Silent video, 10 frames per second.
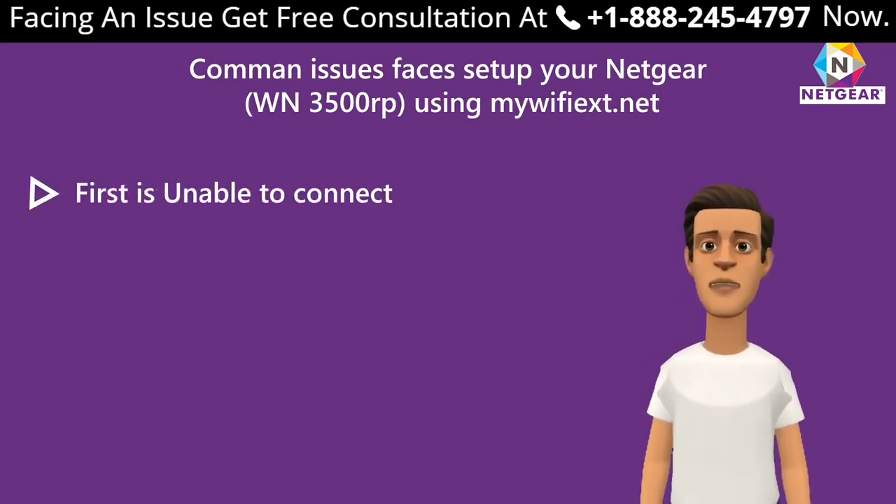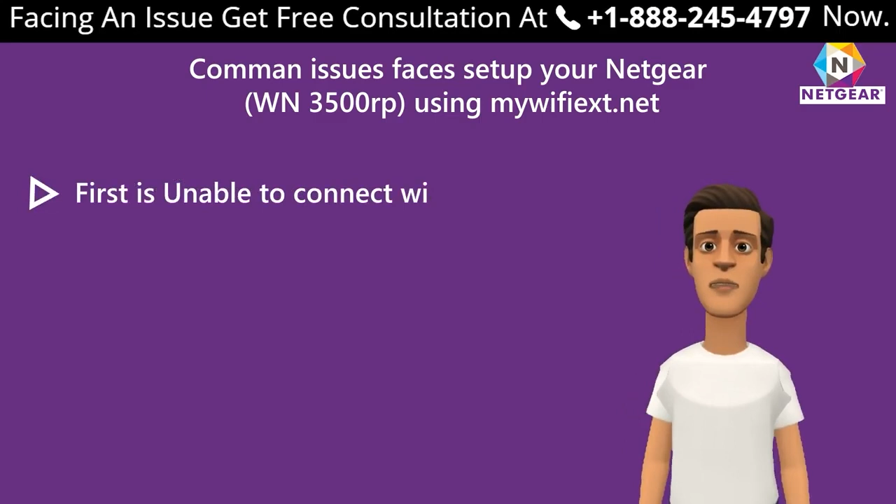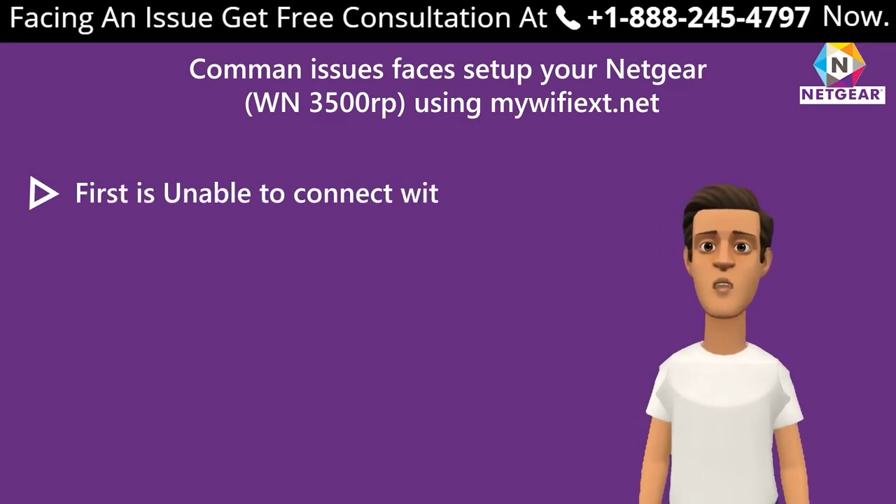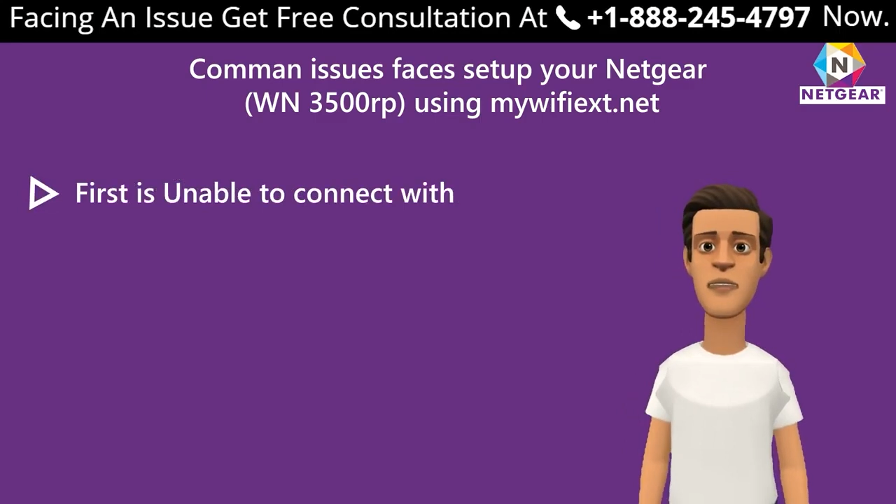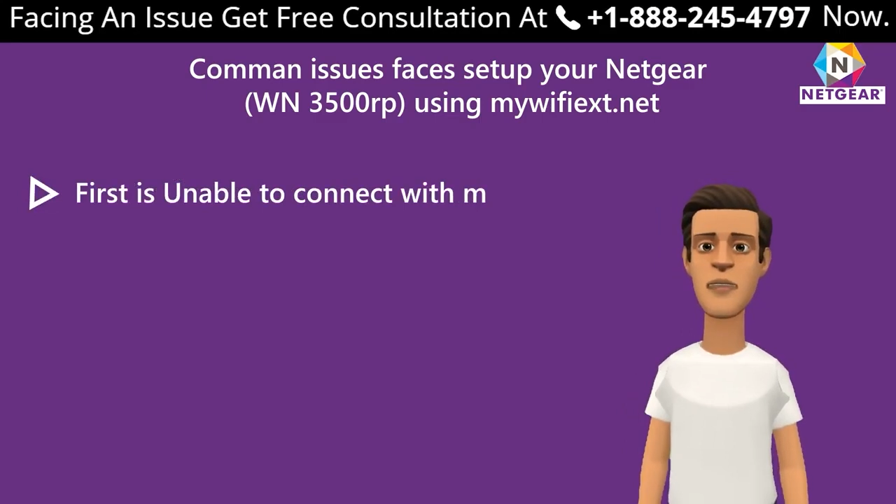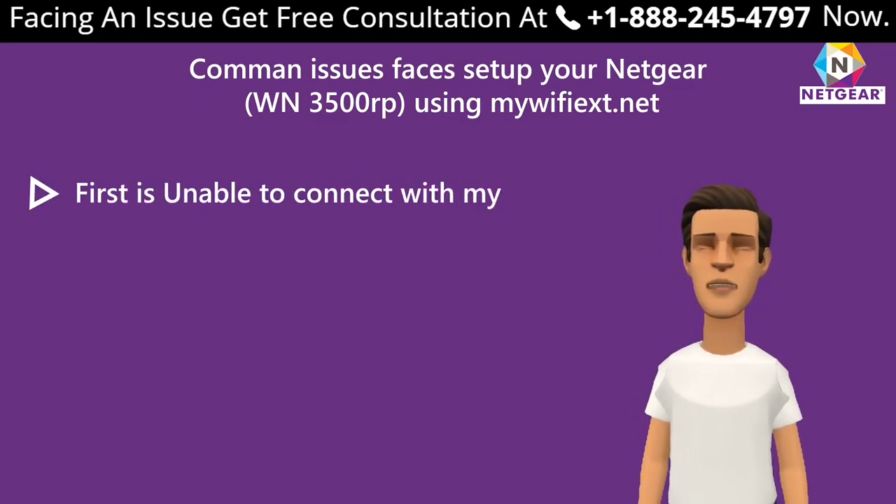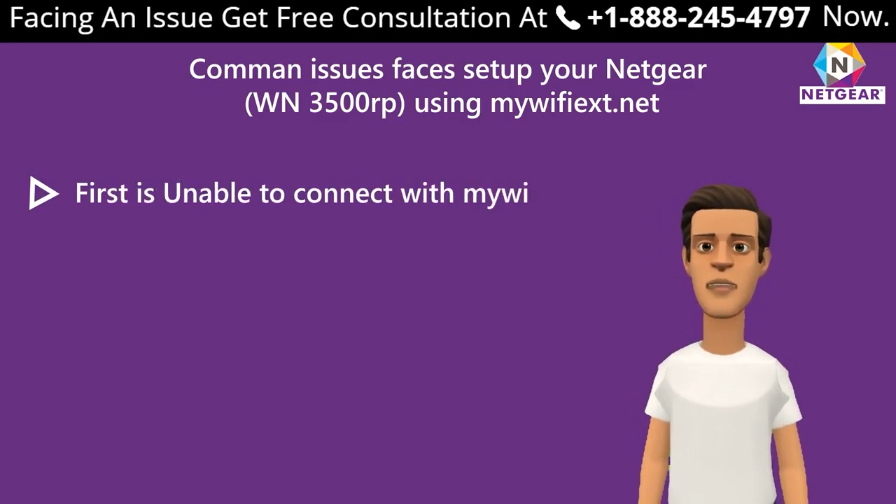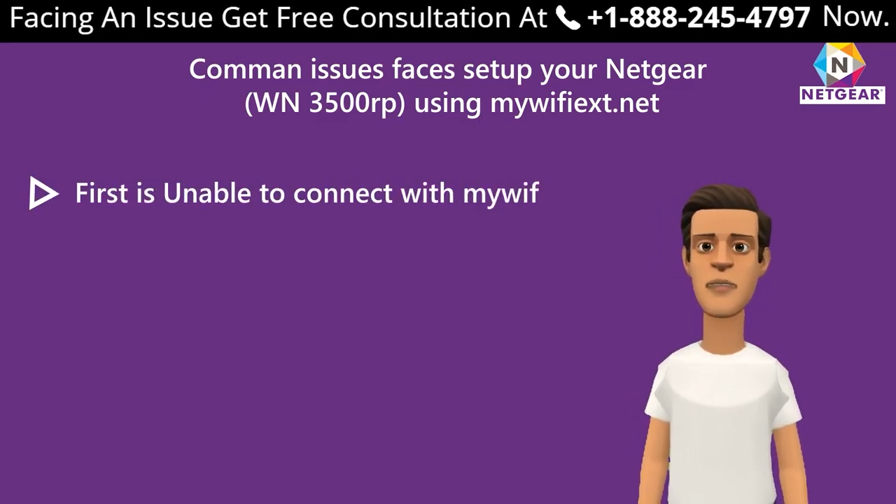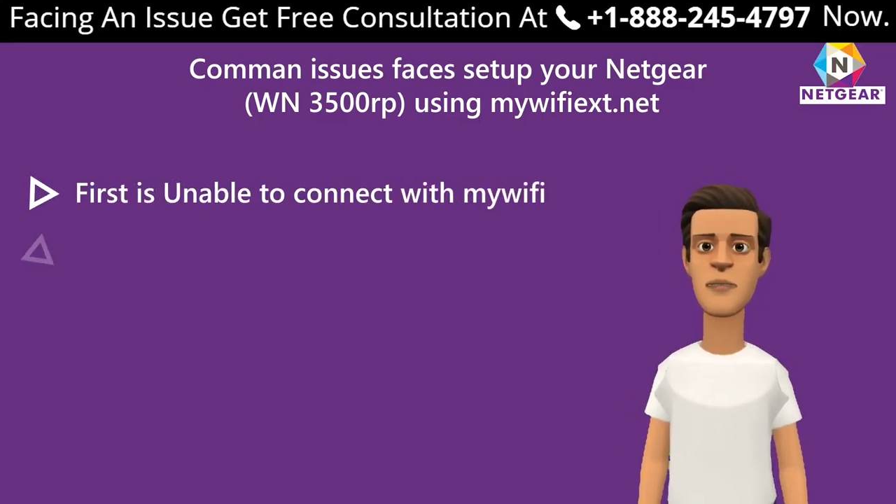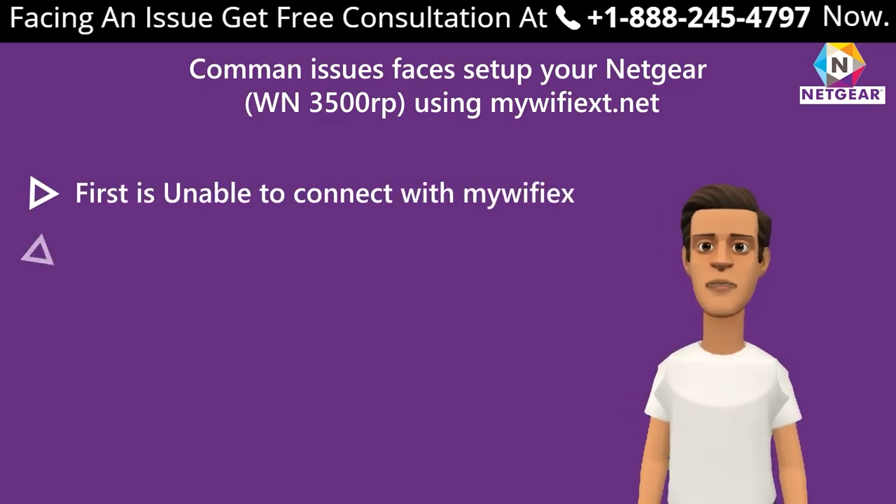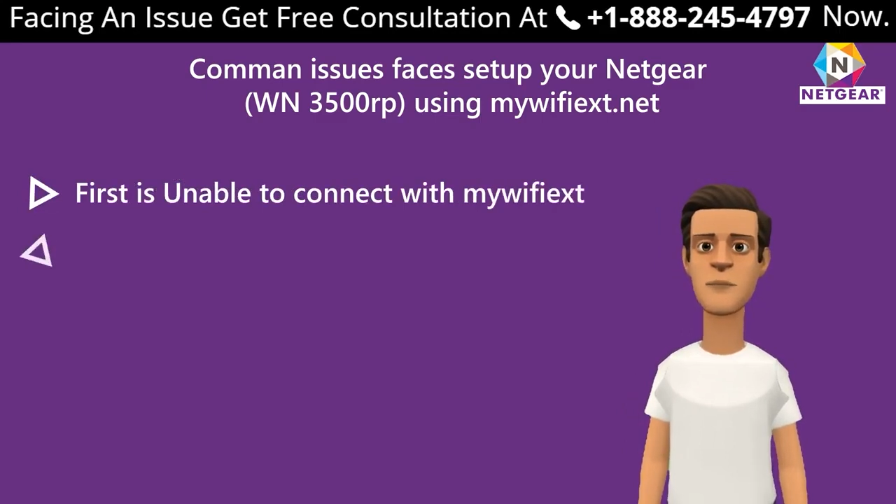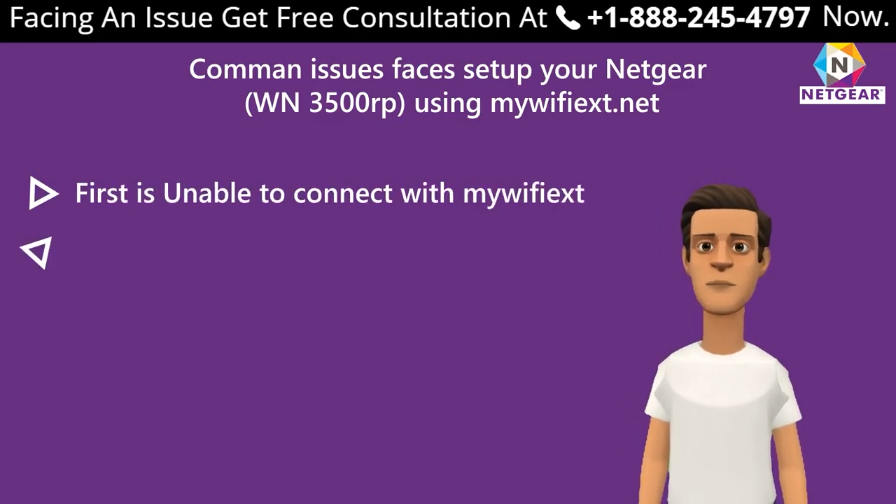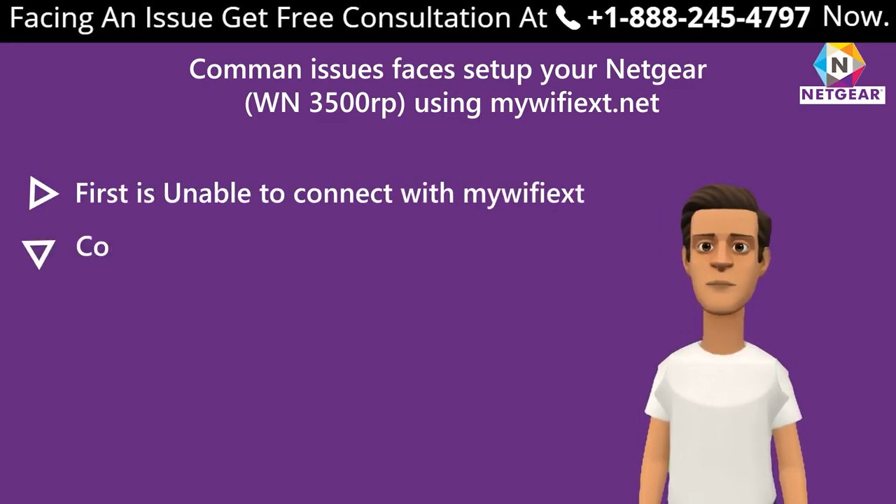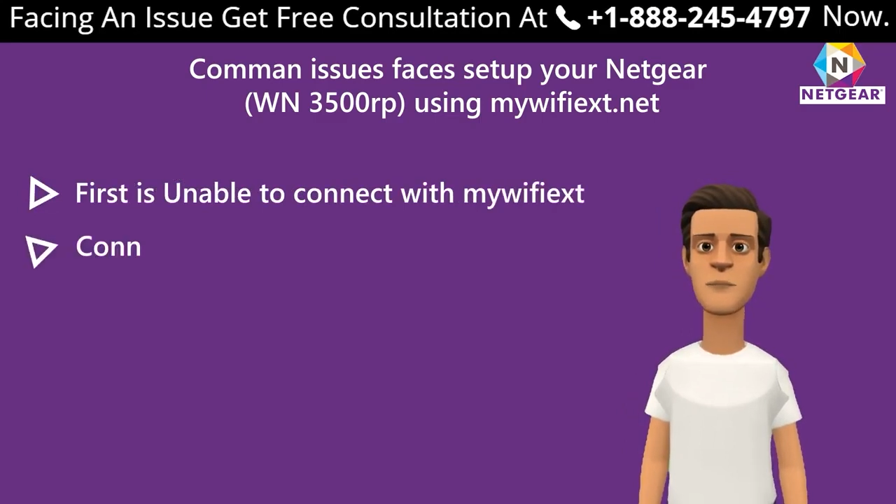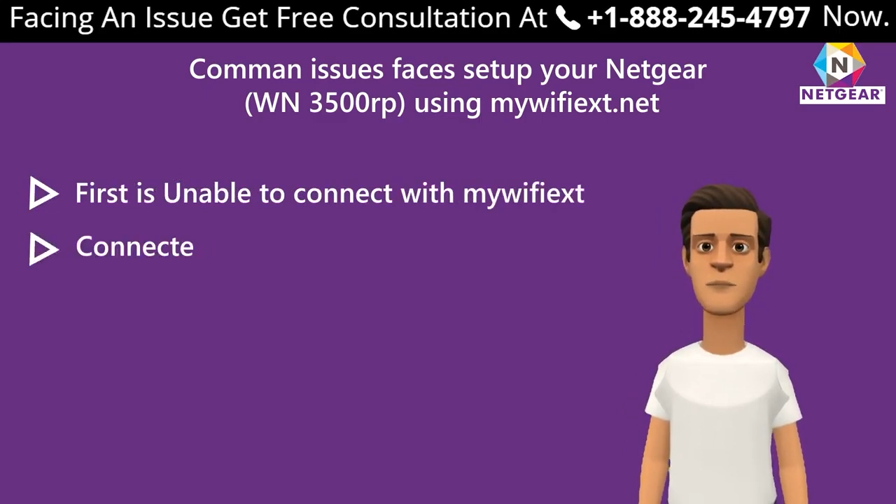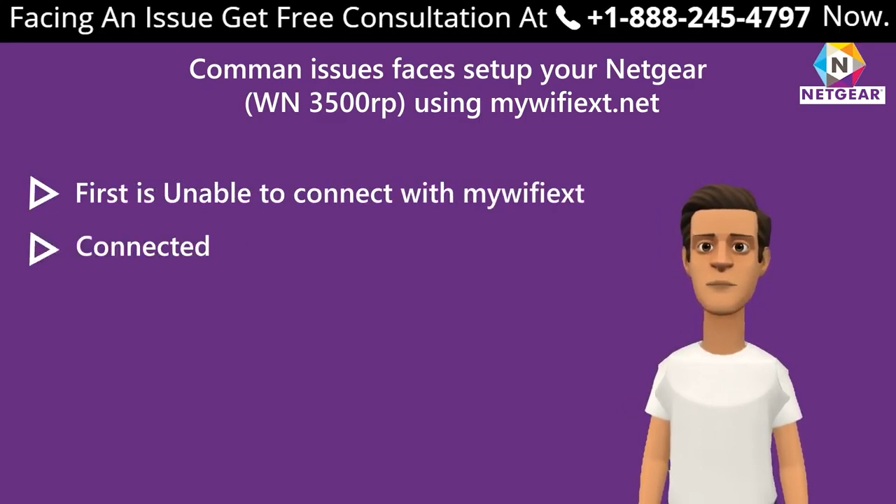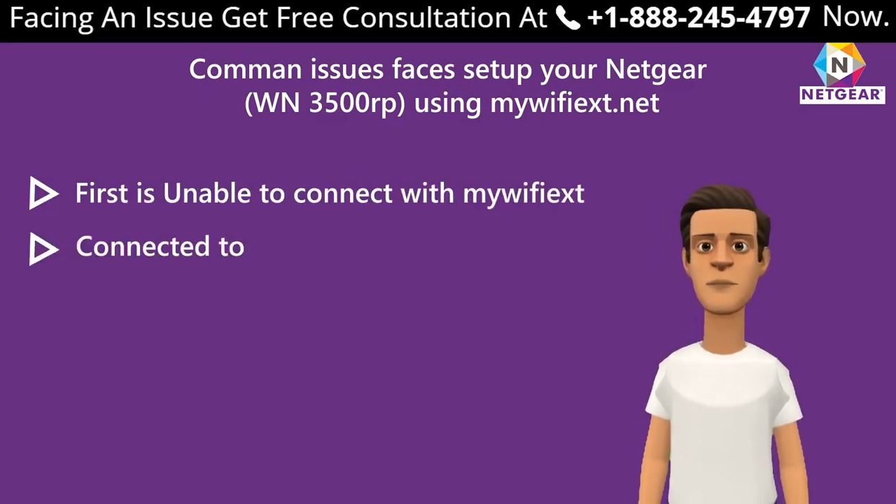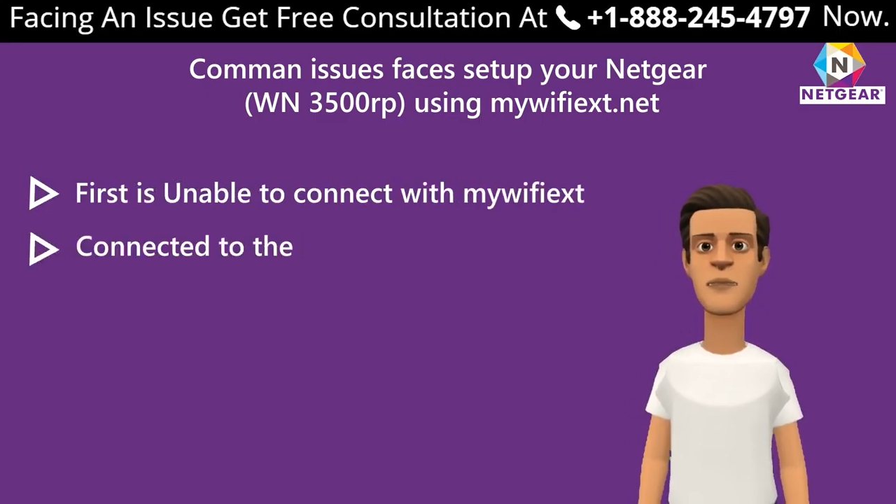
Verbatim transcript: with mywifiext.